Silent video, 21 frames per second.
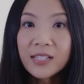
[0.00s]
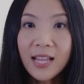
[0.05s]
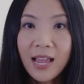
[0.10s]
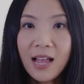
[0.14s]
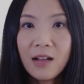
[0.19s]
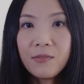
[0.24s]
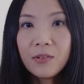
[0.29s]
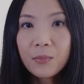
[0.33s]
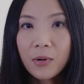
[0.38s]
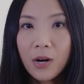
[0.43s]

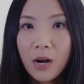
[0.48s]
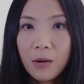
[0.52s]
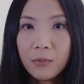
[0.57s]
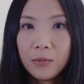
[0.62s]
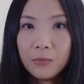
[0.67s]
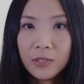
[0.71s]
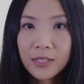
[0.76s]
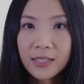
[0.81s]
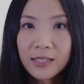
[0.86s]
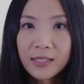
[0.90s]
have a problem
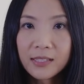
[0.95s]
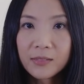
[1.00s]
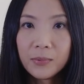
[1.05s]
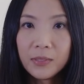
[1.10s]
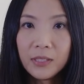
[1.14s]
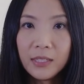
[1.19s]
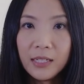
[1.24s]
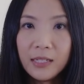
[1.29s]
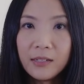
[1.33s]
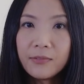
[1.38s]
with this
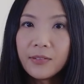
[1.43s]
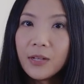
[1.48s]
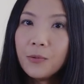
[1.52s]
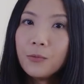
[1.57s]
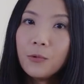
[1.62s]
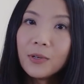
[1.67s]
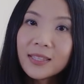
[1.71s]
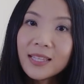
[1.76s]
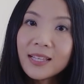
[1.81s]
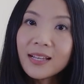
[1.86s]
belief, and
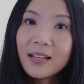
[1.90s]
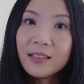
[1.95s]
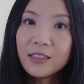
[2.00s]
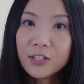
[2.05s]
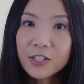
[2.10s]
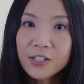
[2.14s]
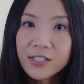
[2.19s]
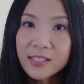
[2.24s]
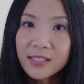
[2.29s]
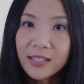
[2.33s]
what that
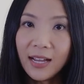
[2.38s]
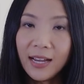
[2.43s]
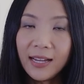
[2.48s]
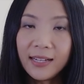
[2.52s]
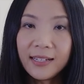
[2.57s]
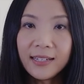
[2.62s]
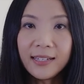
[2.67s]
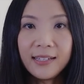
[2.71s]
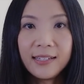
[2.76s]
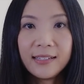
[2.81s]
looks
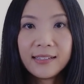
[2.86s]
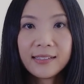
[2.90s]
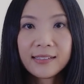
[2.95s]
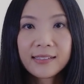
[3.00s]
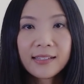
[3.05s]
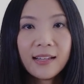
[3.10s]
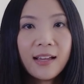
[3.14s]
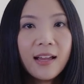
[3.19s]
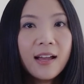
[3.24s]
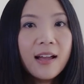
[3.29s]
like
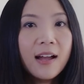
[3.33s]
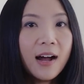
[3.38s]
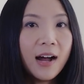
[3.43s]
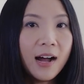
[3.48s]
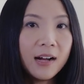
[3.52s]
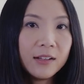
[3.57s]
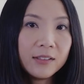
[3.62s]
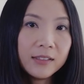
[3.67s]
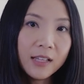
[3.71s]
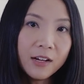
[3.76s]
is
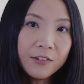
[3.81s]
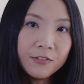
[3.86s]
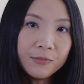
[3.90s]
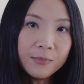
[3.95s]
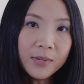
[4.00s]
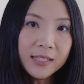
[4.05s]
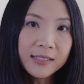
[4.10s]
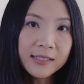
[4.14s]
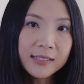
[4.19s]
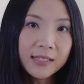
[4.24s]
I'll love
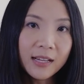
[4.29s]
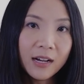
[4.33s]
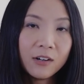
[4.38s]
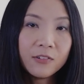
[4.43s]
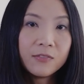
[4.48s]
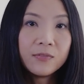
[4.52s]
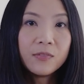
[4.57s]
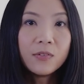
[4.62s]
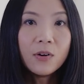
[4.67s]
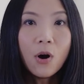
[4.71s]
myself
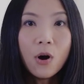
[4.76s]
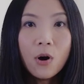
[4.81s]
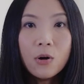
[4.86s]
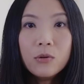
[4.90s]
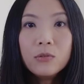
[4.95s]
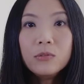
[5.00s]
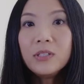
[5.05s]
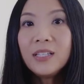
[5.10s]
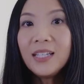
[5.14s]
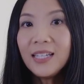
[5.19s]

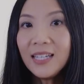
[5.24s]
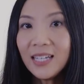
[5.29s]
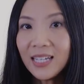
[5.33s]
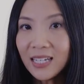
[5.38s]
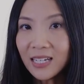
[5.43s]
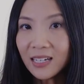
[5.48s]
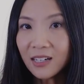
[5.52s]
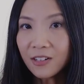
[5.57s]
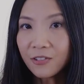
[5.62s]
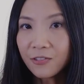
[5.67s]
only
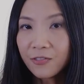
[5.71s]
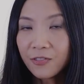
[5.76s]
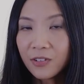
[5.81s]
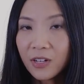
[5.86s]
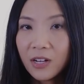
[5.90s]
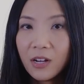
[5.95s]
if